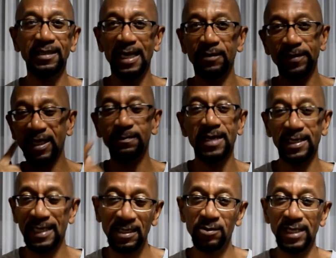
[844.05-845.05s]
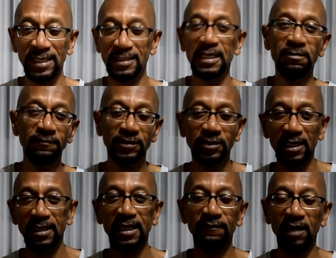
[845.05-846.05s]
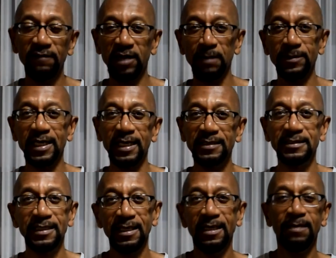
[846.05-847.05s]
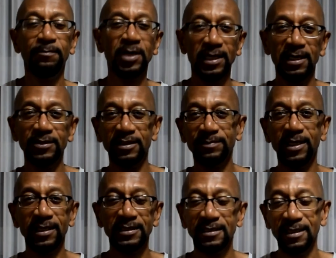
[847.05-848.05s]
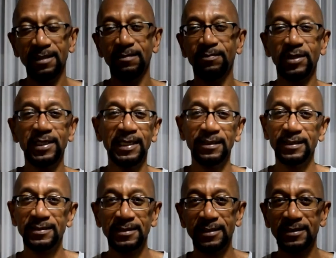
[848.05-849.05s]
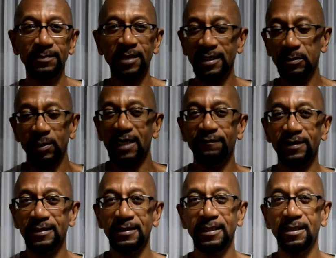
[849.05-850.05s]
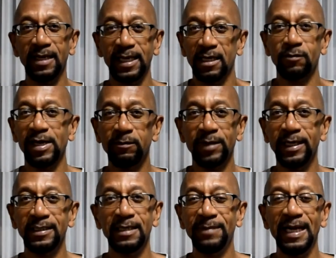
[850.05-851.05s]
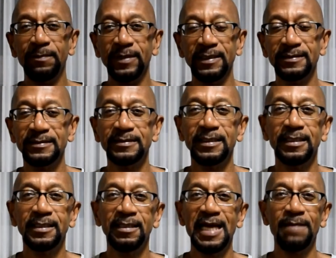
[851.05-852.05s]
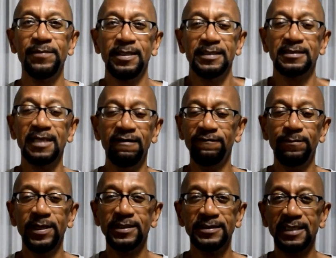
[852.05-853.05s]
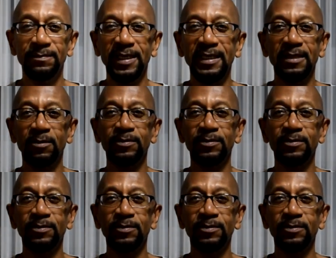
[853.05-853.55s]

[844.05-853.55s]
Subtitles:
I don't think about it. I go to ATM every couple of days, put out $100, put out $60, whatever. I get a great rate and I'm happy. Happy that I've been since I've been here.